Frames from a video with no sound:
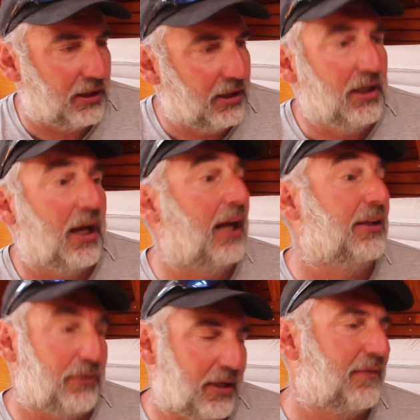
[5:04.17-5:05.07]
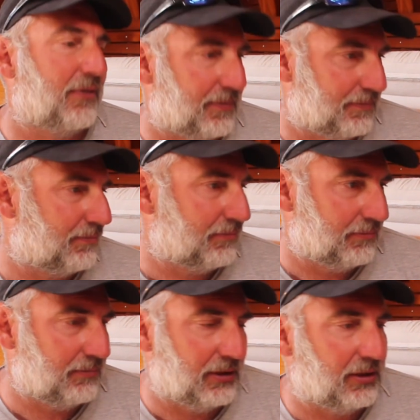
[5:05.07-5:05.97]
it, and you have
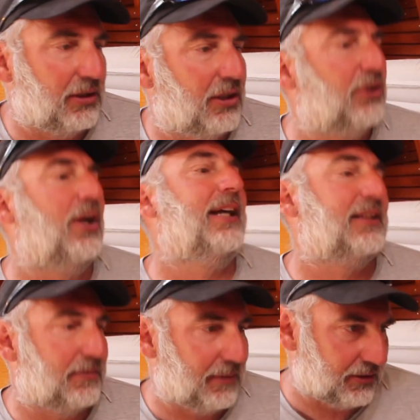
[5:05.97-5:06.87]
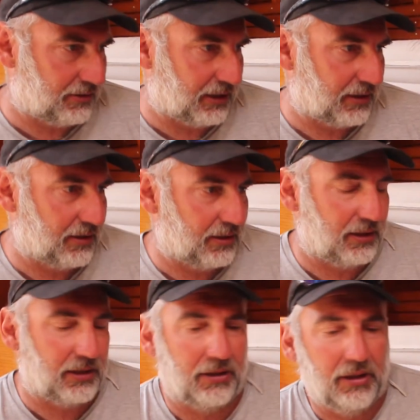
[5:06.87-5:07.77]
your
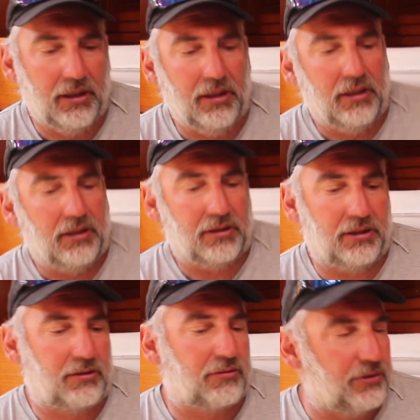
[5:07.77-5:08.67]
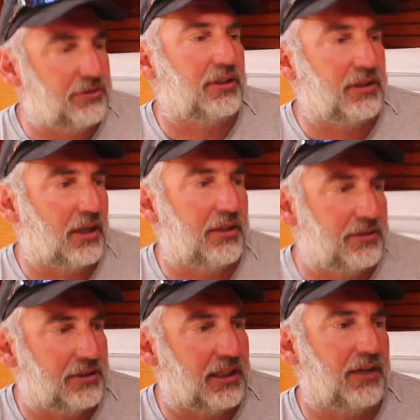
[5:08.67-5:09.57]
asymmetric. The cruising
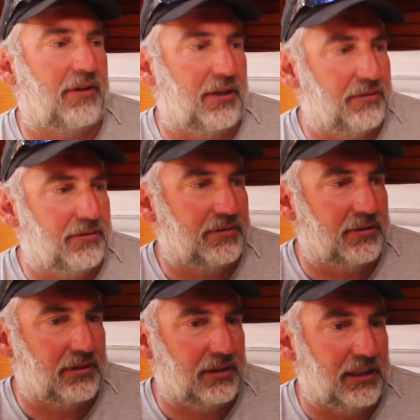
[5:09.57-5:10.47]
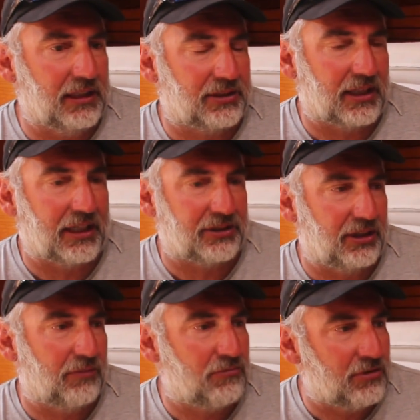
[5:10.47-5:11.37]
code 0 is
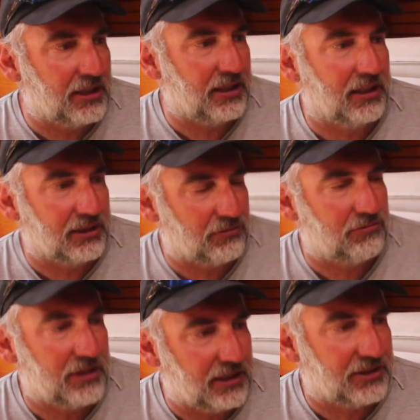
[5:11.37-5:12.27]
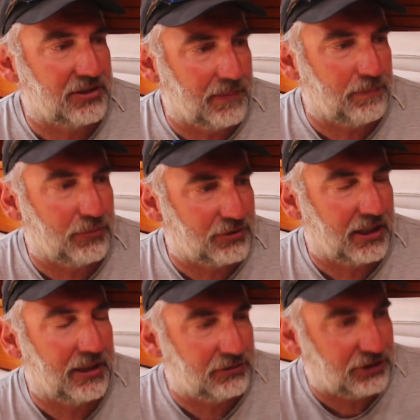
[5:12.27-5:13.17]
actually a really simple
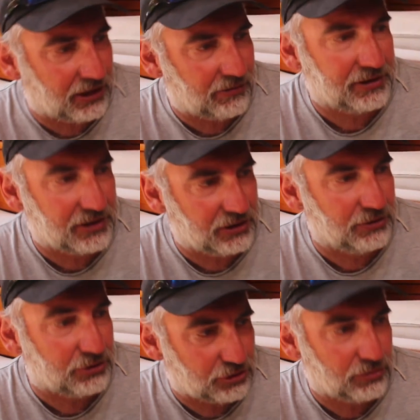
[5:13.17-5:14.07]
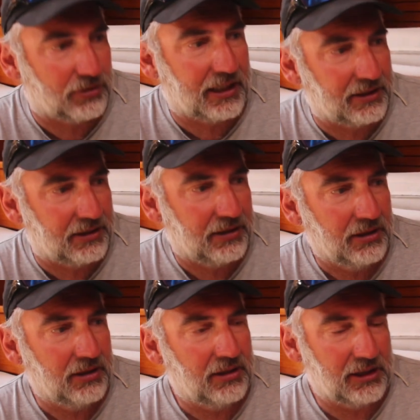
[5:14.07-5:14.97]
sail generally to use shorthanded.
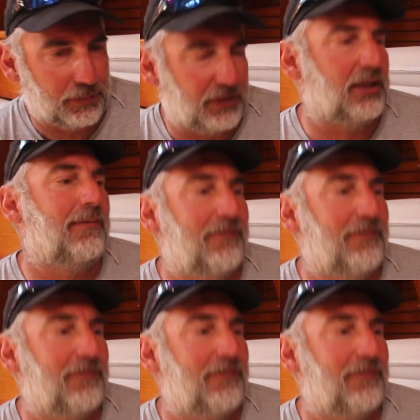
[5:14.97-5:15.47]
It's become